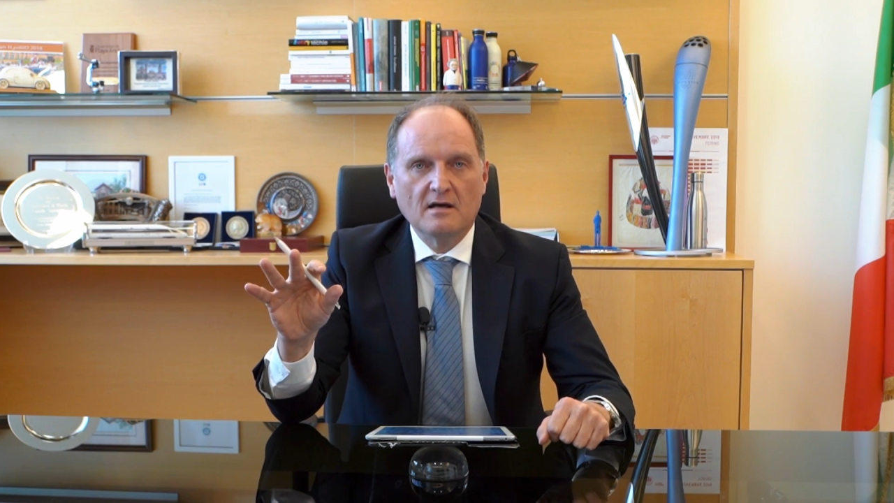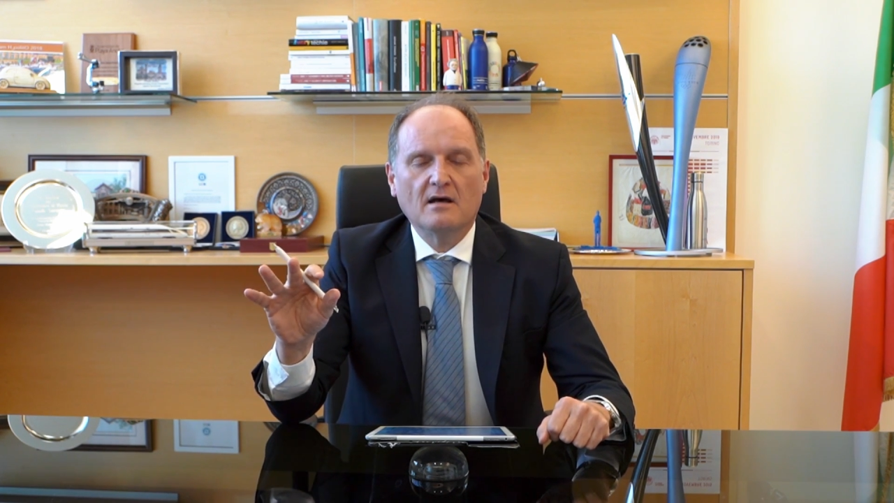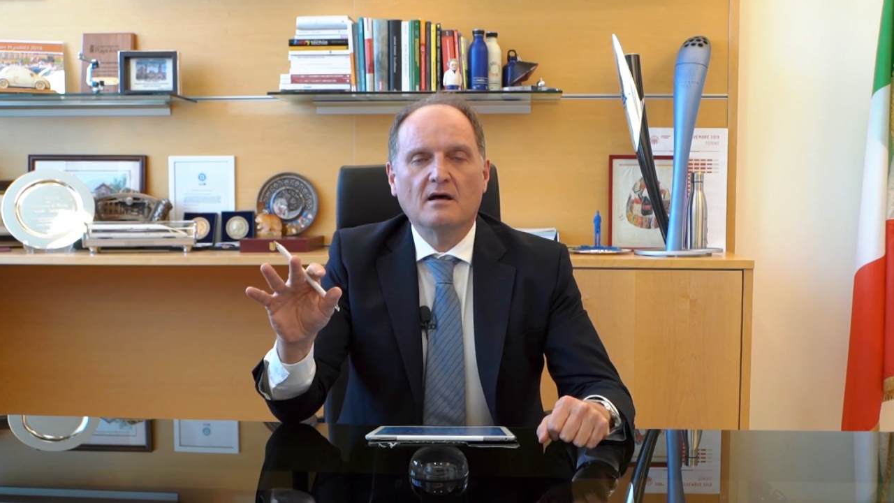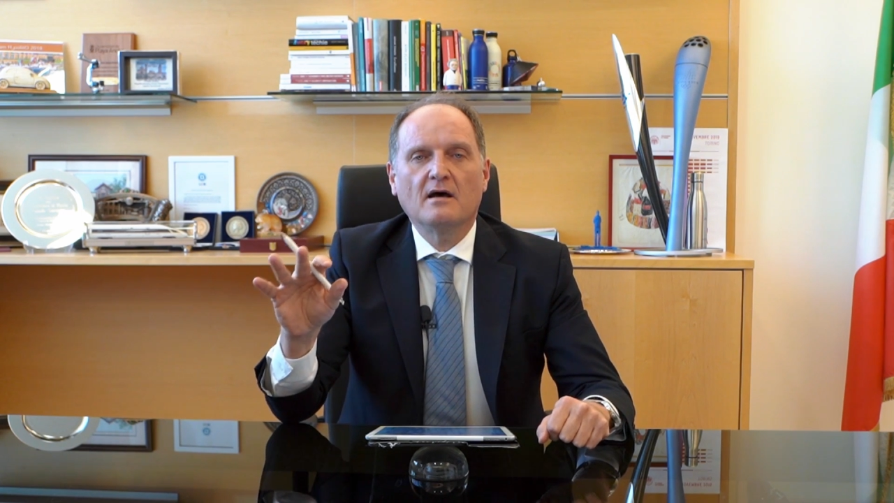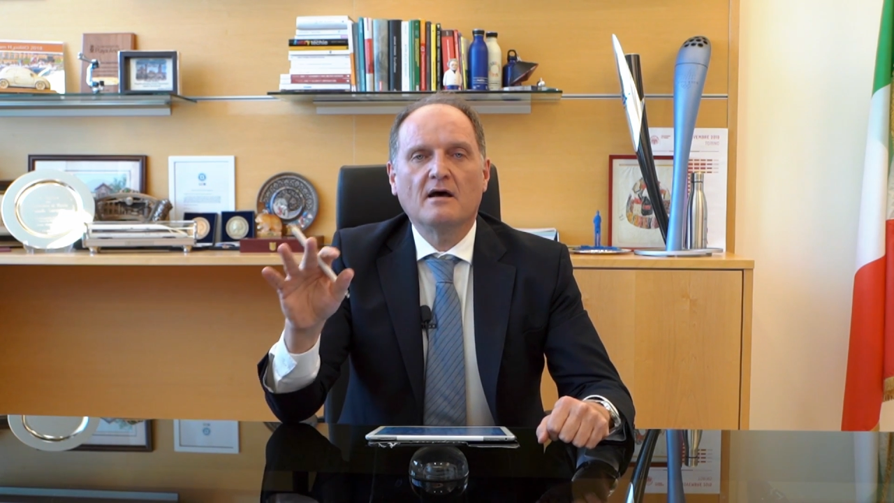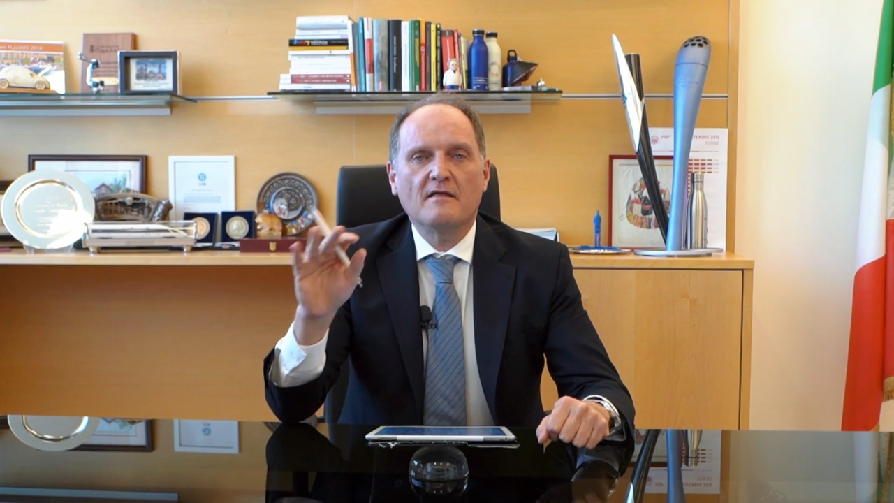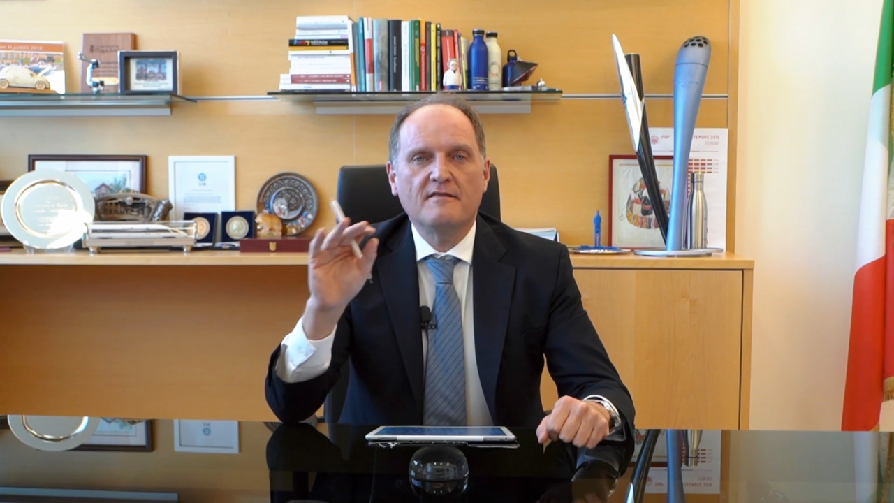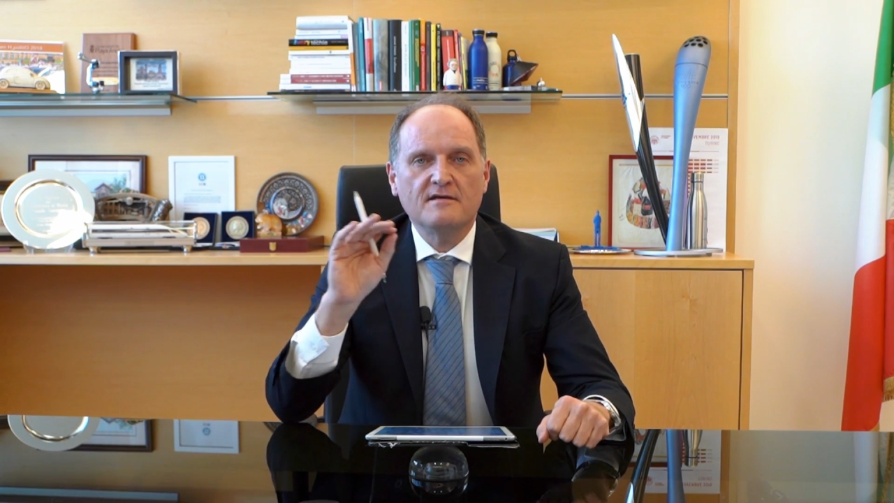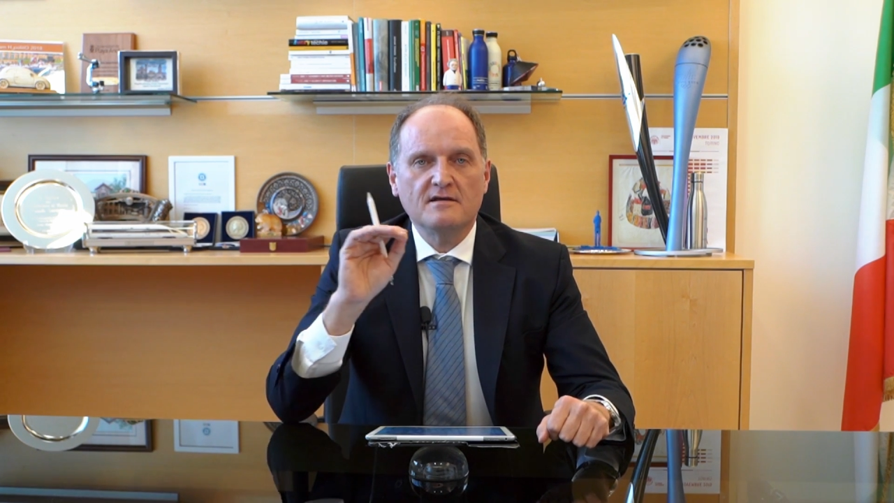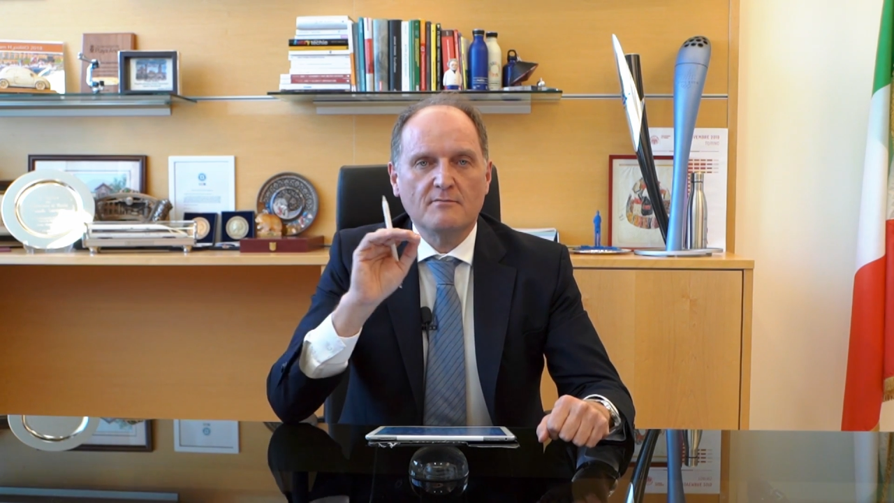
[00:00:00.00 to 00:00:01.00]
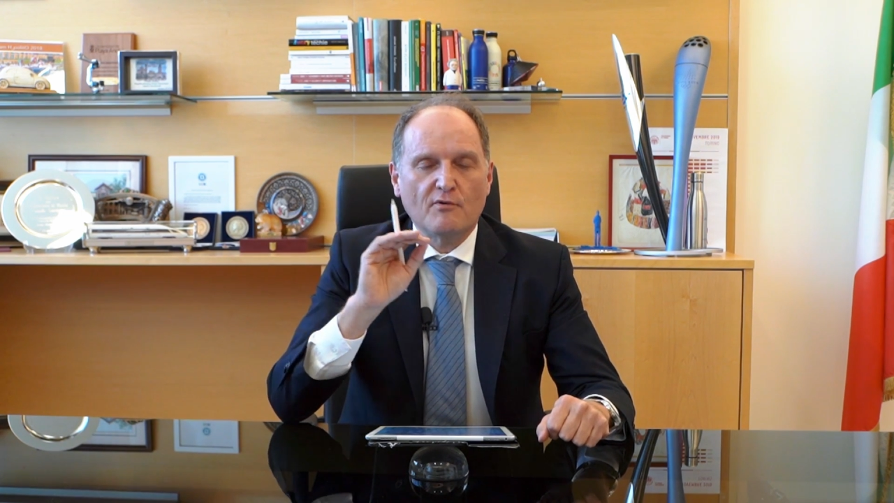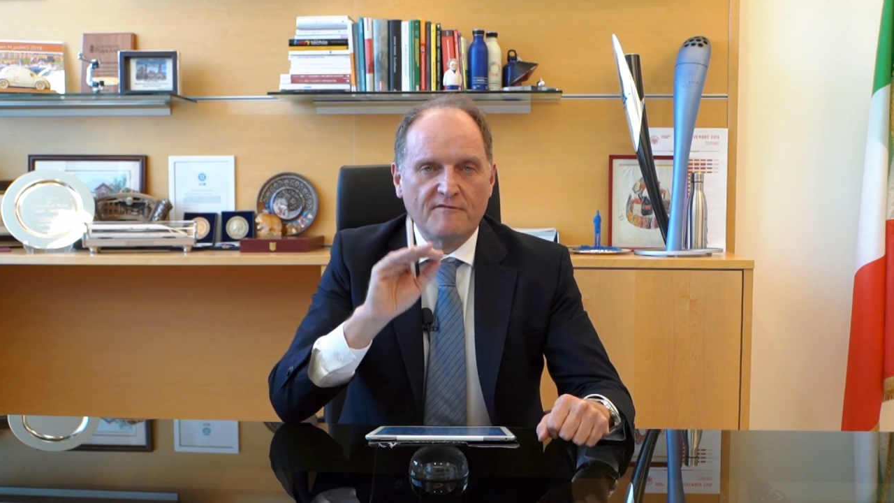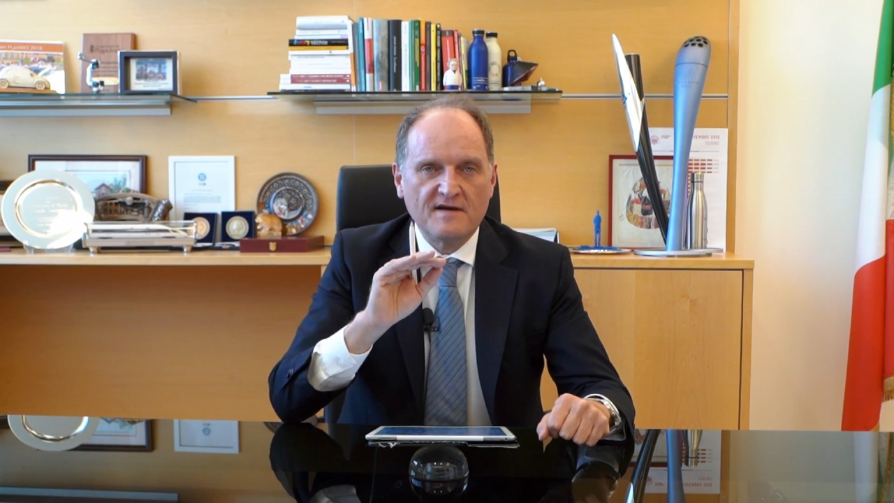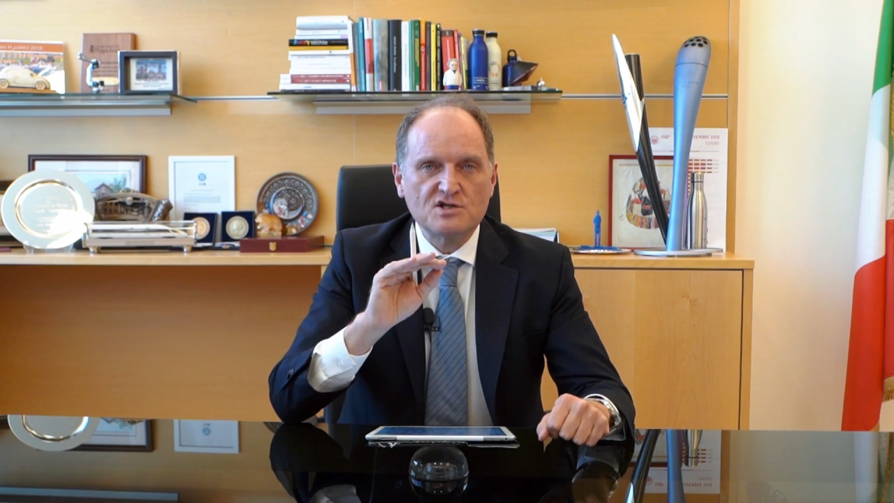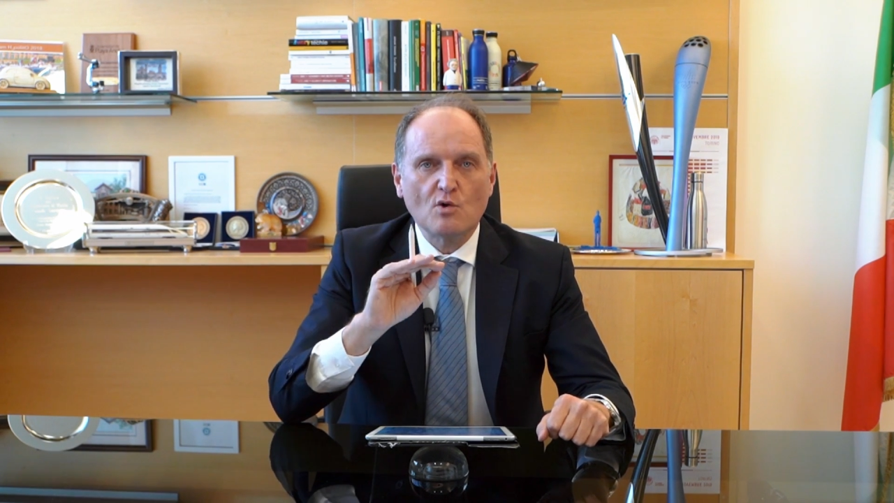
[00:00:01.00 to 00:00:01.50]
The
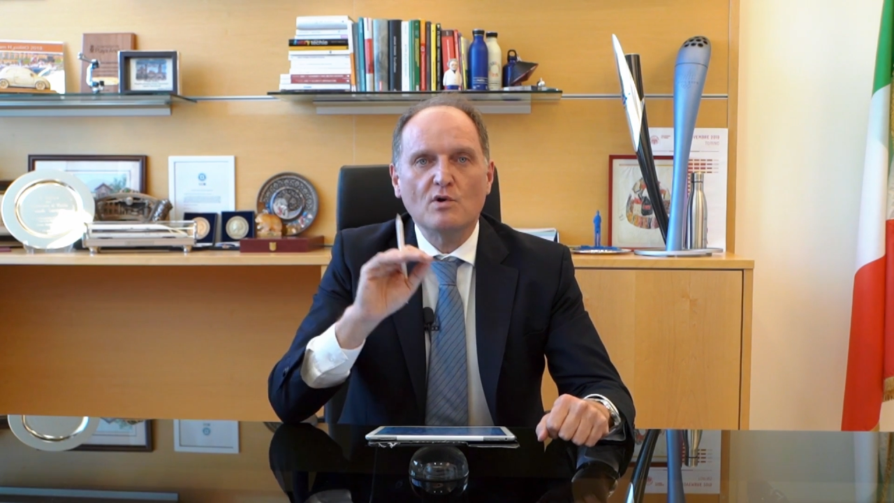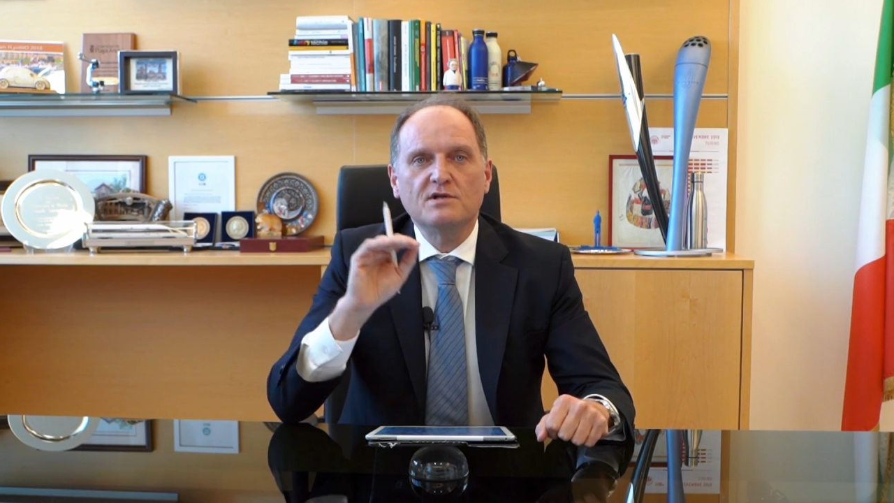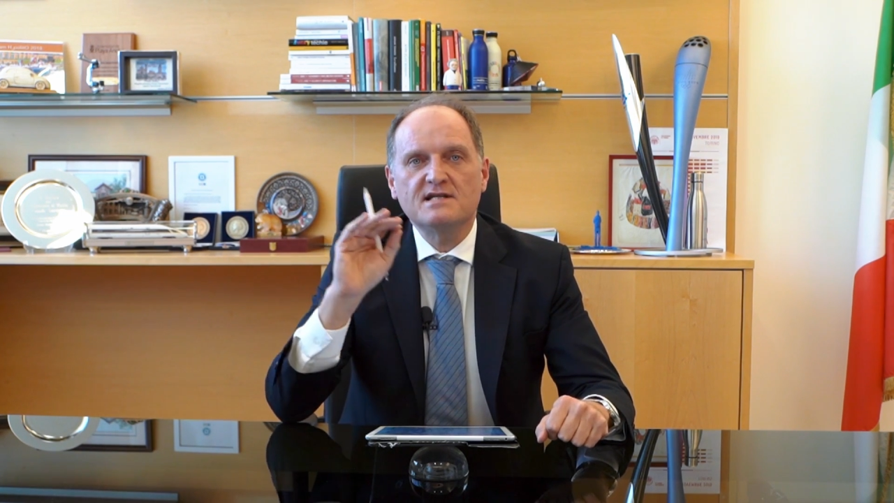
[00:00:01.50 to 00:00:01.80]
professor will